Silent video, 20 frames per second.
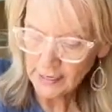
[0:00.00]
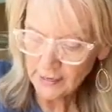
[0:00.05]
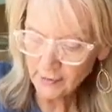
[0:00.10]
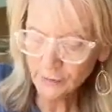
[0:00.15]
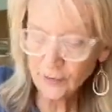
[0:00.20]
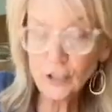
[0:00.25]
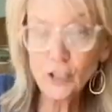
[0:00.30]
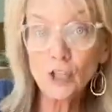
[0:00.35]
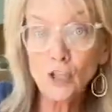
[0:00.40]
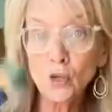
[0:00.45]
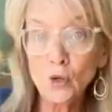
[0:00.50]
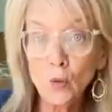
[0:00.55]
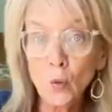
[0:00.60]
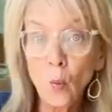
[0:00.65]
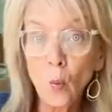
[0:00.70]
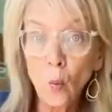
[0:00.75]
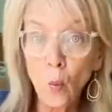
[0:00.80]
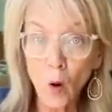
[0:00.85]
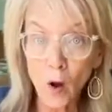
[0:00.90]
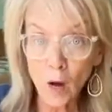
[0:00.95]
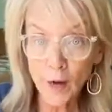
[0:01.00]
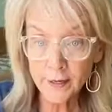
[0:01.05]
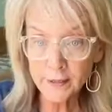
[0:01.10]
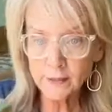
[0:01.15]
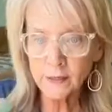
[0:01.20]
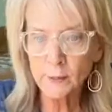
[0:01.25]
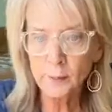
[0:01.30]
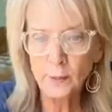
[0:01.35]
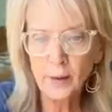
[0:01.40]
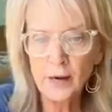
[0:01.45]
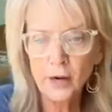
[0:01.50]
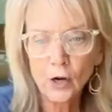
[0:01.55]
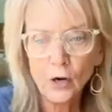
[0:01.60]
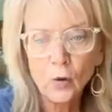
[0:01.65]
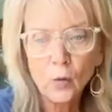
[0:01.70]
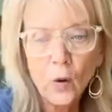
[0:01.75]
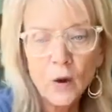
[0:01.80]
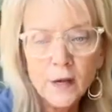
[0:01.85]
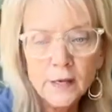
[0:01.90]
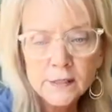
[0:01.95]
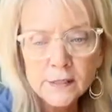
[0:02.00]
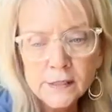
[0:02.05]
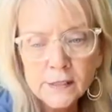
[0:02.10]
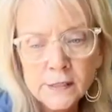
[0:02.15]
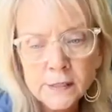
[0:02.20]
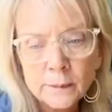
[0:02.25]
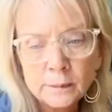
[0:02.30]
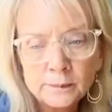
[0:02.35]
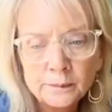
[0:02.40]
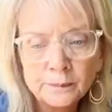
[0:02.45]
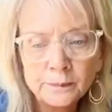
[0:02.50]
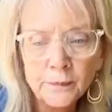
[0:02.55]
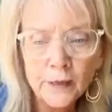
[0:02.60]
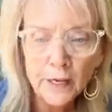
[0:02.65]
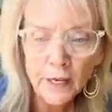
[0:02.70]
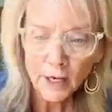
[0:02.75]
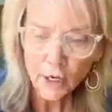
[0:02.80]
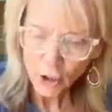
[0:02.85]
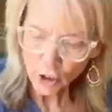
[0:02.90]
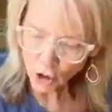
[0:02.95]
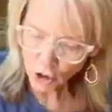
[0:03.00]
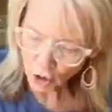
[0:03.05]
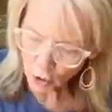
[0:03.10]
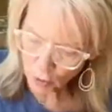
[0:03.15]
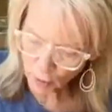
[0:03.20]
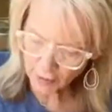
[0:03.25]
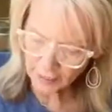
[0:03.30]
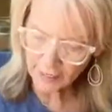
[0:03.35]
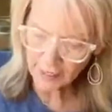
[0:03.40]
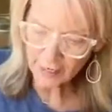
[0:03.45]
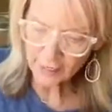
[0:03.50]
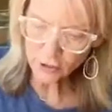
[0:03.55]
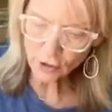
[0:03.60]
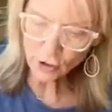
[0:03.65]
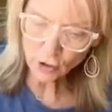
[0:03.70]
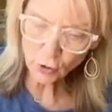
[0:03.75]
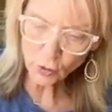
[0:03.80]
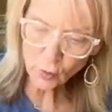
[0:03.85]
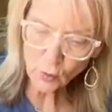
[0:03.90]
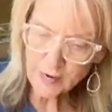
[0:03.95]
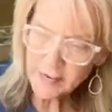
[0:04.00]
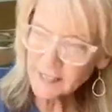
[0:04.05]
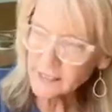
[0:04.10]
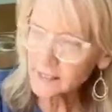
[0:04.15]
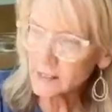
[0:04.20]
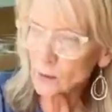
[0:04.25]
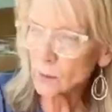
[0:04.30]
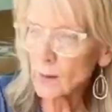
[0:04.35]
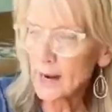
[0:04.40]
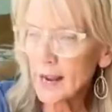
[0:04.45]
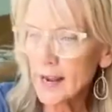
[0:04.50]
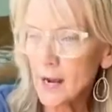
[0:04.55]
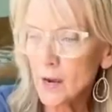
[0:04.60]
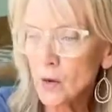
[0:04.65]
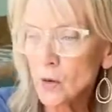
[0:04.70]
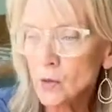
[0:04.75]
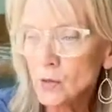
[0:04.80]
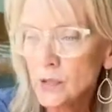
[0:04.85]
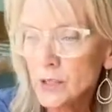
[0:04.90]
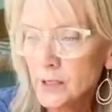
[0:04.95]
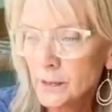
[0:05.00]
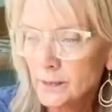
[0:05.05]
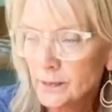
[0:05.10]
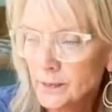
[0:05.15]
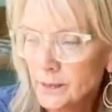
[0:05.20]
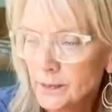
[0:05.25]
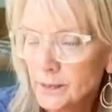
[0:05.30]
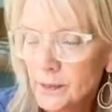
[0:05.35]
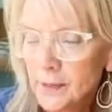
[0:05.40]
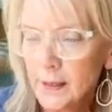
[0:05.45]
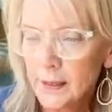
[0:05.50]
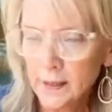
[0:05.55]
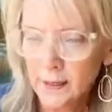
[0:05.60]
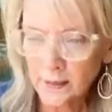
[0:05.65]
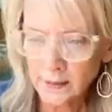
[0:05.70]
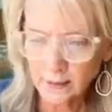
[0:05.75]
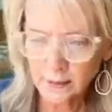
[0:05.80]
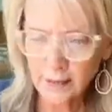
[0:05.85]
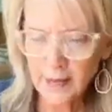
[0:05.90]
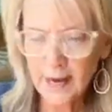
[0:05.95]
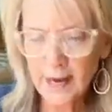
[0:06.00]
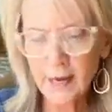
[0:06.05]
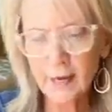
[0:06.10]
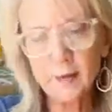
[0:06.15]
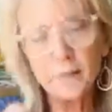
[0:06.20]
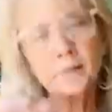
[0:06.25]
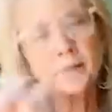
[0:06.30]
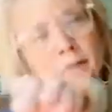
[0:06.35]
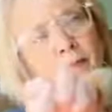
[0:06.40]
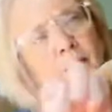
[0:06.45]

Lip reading: if you want bigger ones. You can trace around, like